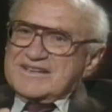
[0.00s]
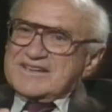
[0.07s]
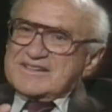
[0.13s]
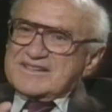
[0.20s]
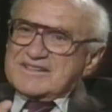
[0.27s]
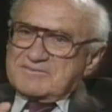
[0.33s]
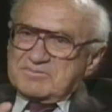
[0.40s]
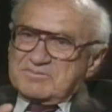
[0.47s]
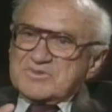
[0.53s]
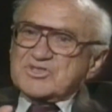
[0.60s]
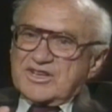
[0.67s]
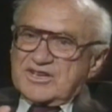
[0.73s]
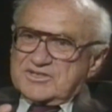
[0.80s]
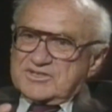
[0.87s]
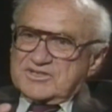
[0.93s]
they've been
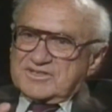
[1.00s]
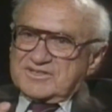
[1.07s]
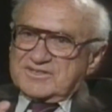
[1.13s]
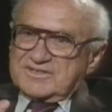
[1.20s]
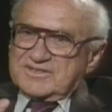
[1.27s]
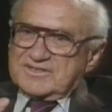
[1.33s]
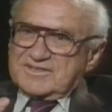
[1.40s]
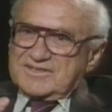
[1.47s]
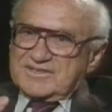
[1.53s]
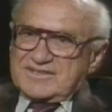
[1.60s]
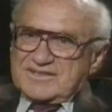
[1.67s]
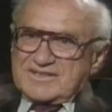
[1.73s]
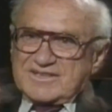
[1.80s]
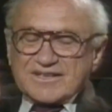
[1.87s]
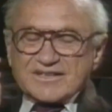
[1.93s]
changing.
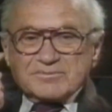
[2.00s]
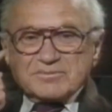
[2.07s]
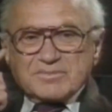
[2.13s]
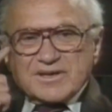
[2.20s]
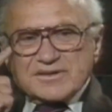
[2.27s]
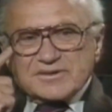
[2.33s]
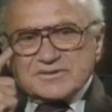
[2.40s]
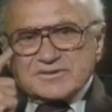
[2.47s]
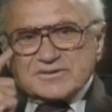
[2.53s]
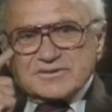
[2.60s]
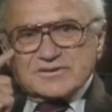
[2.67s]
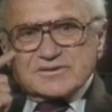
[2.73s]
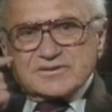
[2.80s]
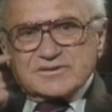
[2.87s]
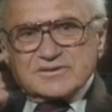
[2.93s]
And about
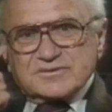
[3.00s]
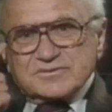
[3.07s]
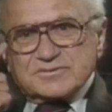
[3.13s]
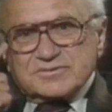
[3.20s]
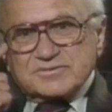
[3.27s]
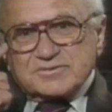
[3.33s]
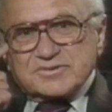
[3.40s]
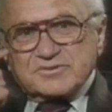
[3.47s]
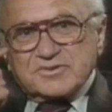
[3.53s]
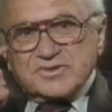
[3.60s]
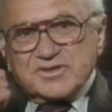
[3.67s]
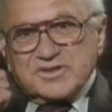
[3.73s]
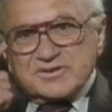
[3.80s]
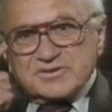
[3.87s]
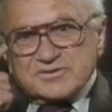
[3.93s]
2 or 3
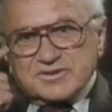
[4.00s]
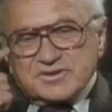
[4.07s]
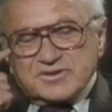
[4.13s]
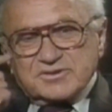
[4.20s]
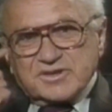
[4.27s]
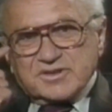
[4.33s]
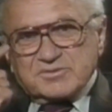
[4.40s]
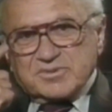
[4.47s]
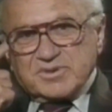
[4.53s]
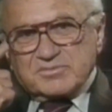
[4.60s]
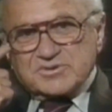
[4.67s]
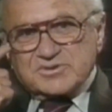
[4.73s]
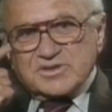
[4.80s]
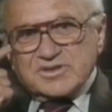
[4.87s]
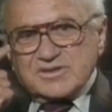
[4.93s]
years ago, they
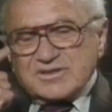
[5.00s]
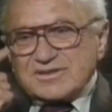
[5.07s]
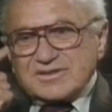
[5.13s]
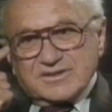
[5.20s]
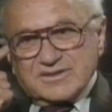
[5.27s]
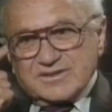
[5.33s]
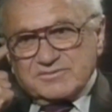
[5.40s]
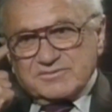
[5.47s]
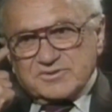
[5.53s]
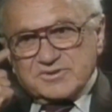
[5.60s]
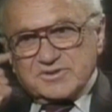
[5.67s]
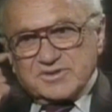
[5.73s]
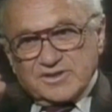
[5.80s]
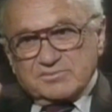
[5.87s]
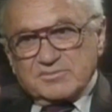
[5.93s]
published, they've
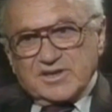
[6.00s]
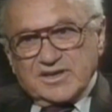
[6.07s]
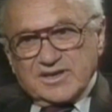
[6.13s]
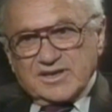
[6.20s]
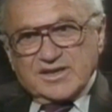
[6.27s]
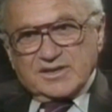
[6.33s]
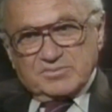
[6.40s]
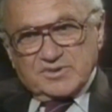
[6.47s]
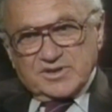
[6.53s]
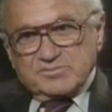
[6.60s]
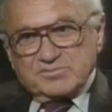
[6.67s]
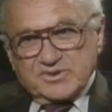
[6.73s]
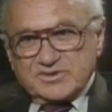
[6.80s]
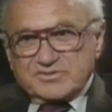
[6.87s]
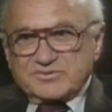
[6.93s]
turned down many an op-ed
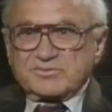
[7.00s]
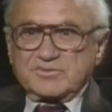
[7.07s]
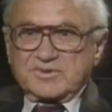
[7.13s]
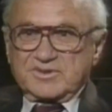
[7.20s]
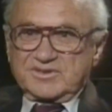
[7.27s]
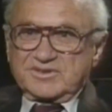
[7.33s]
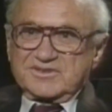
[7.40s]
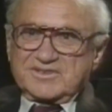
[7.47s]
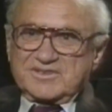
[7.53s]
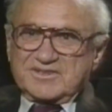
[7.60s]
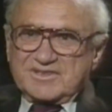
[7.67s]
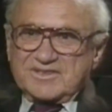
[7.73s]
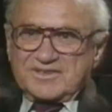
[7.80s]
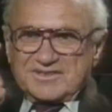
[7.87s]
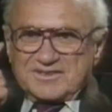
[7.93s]
piece from me,
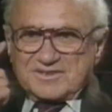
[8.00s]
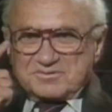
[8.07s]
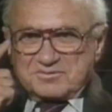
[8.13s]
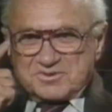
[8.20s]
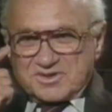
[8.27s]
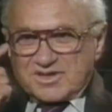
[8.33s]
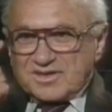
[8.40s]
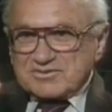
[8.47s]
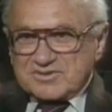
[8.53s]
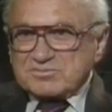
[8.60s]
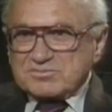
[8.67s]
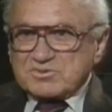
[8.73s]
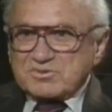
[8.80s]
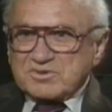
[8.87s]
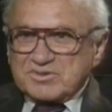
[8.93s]
which I've
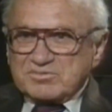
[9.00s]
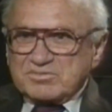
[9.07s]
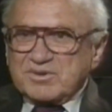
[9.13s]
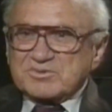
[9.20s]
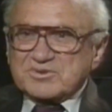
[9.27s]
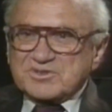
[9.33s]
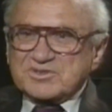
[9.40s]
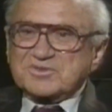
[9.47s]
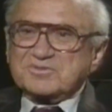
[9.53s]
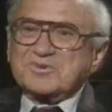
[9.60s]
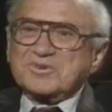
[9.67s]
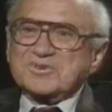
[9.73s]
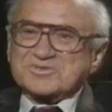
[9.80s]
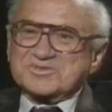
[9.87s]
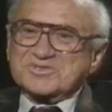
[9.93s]
subsequently published in the
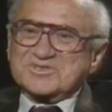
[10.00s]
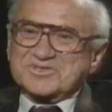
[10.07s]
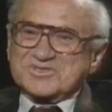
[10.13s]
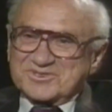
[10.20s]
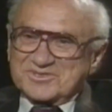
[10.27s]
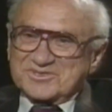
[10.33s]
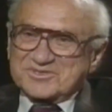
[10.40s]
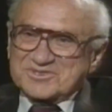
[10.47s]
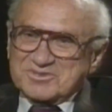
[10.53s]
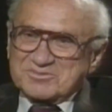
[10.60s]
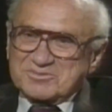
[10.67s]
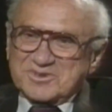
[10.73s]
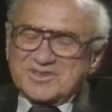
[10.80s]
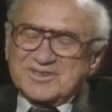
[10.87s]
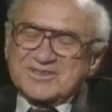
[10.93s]
Wall Street Journal or
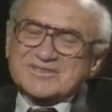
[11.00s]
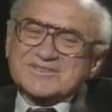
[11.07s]
somewhere else.